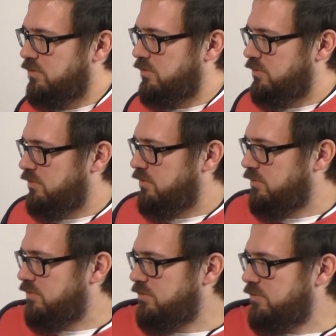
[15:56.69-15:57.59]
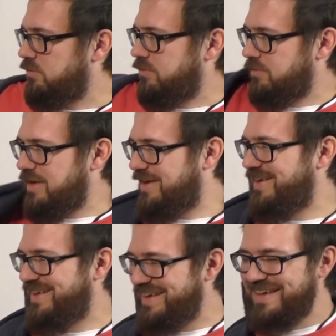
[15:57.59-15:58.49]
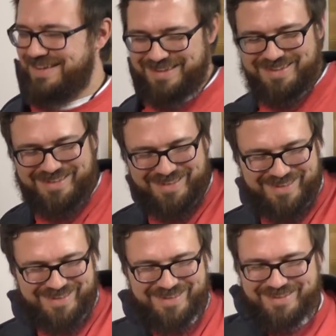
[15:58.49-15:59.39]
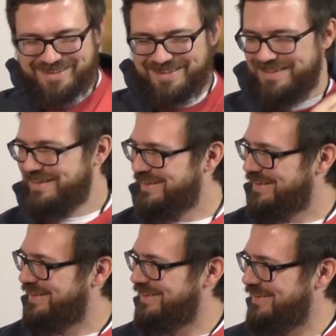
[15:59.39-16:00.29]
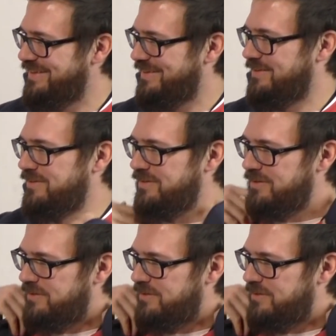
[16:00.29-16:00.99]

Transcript: The person shown says nothing.